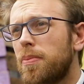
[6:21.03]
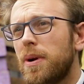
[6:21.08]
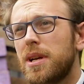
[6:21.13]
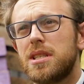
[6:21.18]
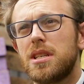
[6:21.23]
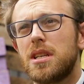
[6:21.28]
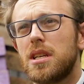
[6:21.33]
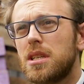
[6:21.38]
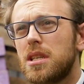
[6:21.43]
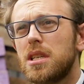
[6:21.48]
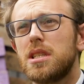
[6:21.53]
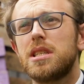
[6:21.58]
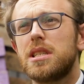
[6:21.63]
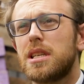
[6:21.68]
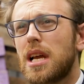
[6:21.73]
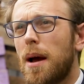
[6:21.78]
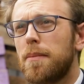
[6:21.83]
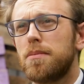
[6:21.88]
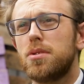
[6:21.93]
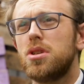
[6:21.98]
President, it's
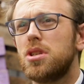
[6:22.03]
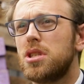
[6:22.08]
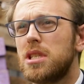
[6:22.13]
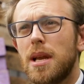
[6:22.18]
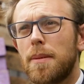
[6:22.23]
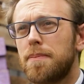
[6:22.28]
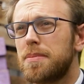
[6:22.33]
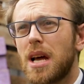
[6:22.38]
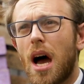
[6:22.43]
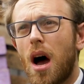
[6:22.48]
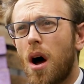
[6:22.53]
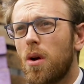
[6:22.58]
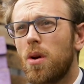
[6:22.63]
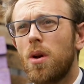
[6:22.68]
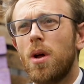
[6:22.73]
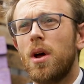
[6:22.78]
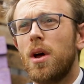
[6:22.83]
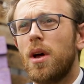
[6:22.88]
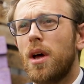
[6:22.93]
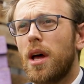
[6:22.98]
time to step
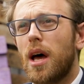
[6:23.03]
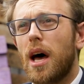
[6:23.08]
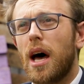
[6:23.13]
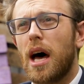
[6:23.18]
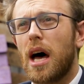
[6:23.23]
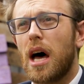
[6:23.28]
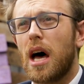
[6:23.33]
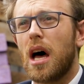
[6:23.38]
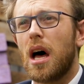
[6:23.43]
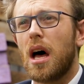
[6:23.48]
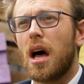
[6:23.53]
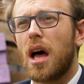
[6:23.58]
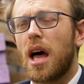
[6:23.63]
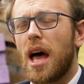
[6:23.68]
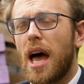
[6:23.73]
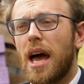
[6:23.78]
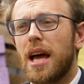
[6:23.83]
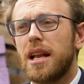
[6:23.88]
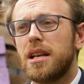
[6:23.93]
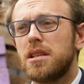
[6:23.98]
down
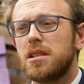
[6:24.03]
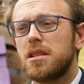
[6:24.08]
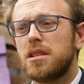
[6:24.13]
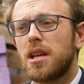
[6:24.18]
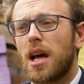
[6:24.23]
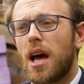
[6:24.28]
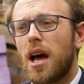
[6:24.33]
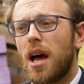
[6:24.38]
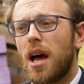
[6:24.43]
and